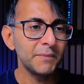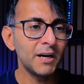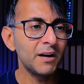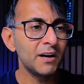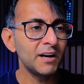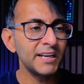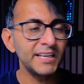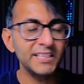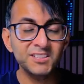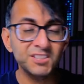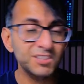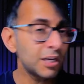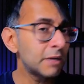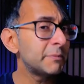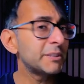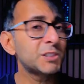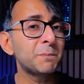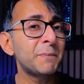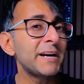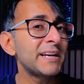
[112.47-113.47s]
Uh, it's so
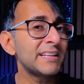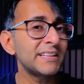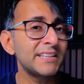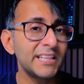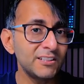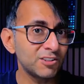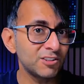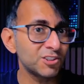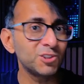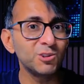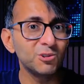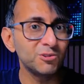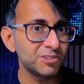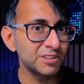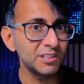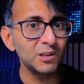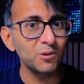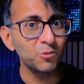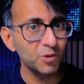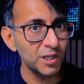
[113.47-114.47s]
much better than just
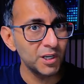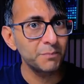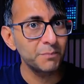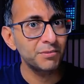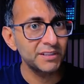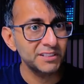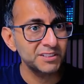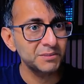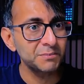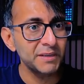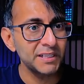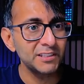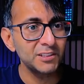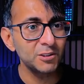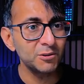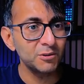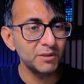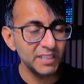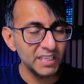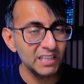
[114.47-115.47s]
using a WordPress
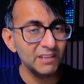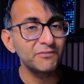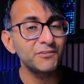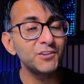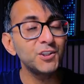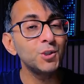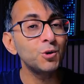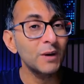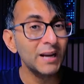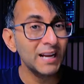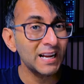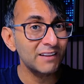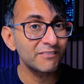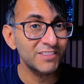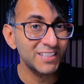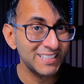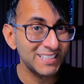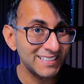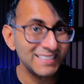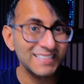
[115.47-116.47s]
menu if you have
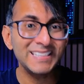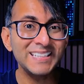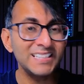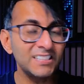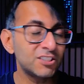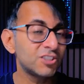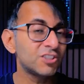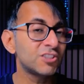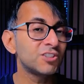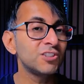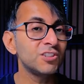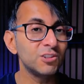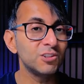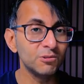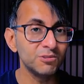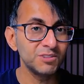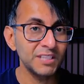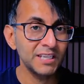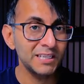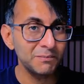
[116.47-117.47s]
the need to
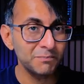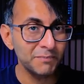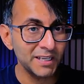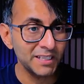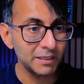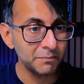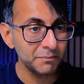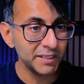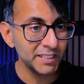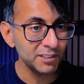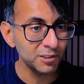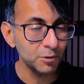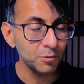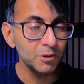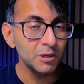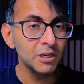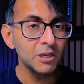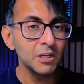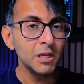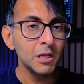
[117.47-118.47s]
use a mega menu.
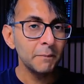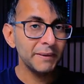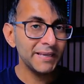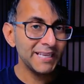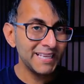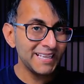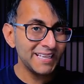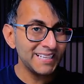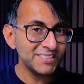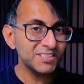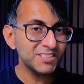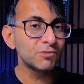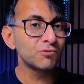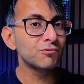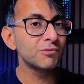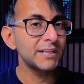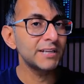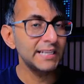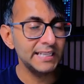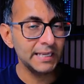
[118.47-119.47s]
But here's the
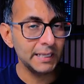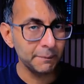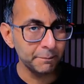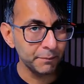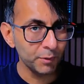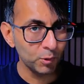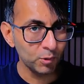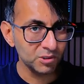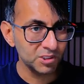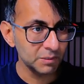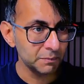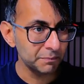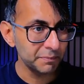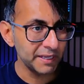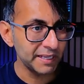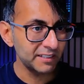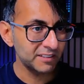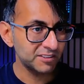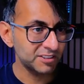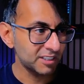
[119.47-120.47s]
really important
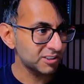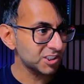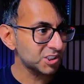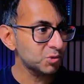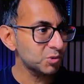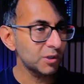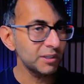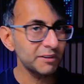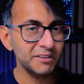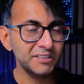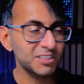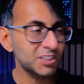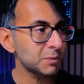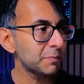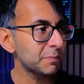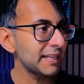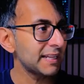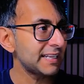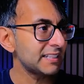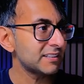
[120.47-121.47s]
bit because I just want to
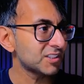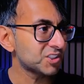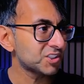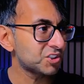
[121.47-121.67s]
explain the